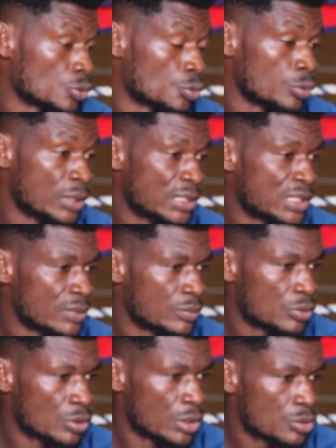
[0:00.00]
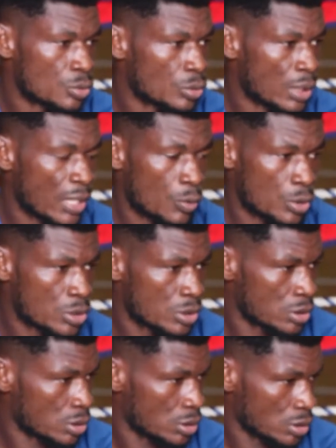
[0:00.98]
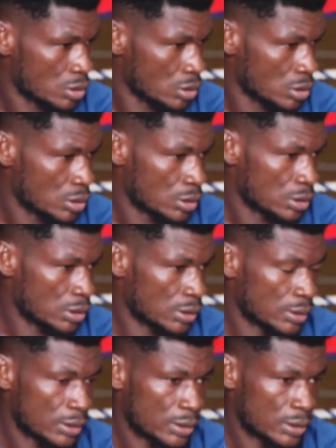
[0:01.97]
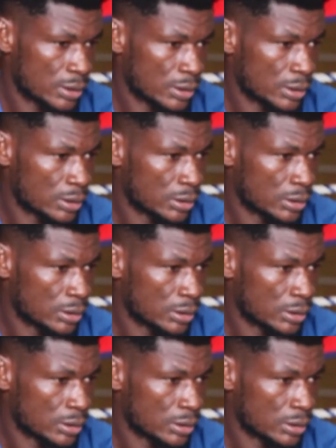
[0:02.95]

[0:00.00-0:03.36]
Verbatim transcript: to the gym and so I was uh,